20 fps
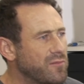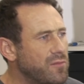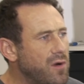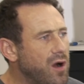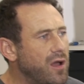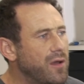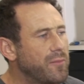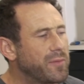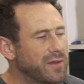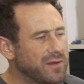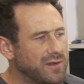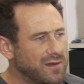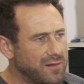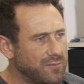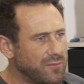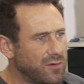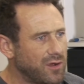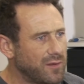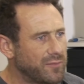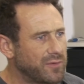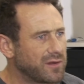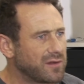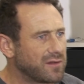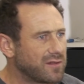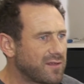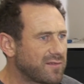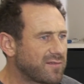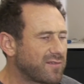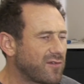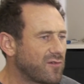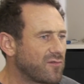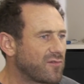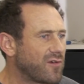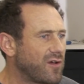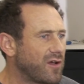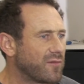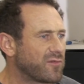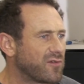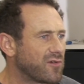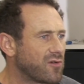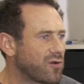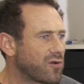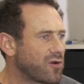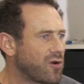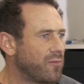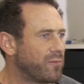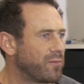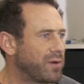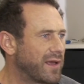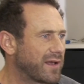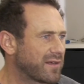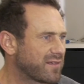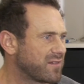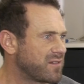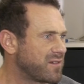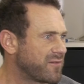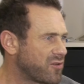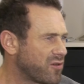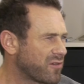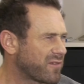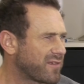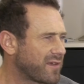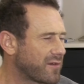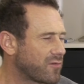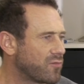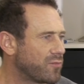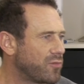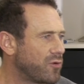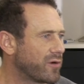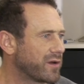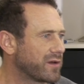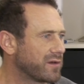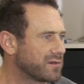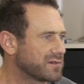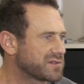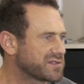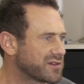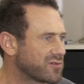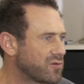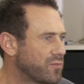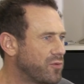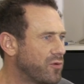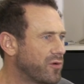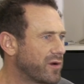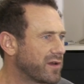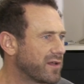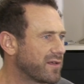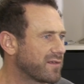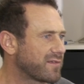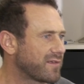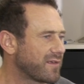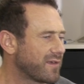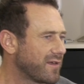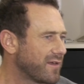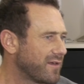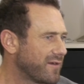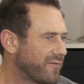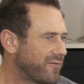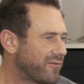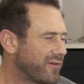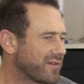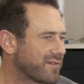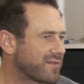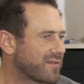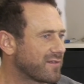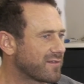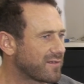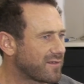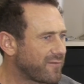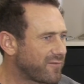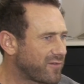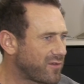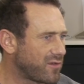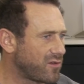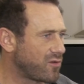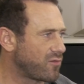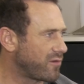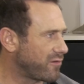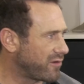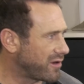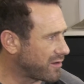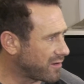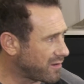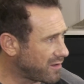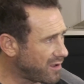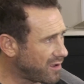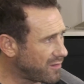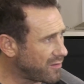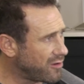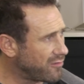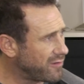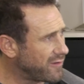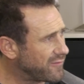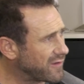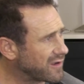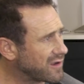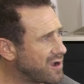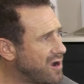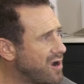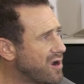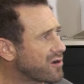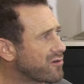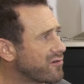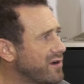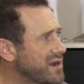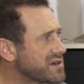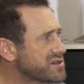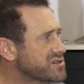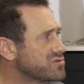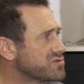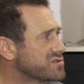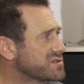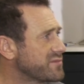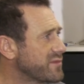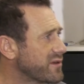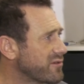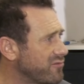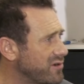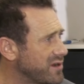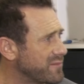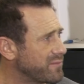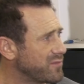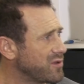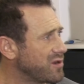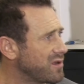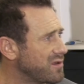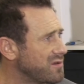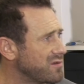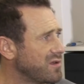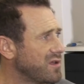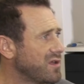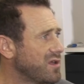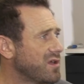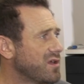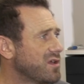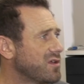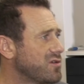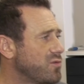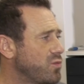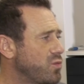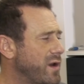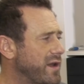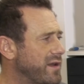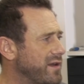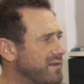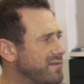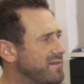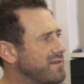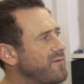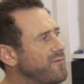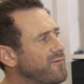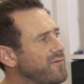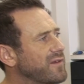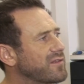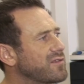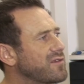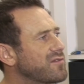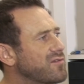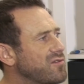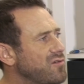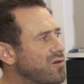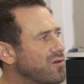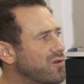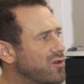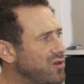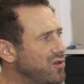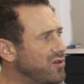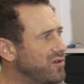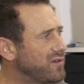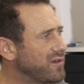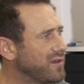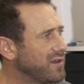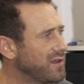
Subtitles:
In my opinion, there's two types. You've got complex and you've got single point. Single point is, for instance, if you were in a horrific car crash or something really, you witness something that's not good.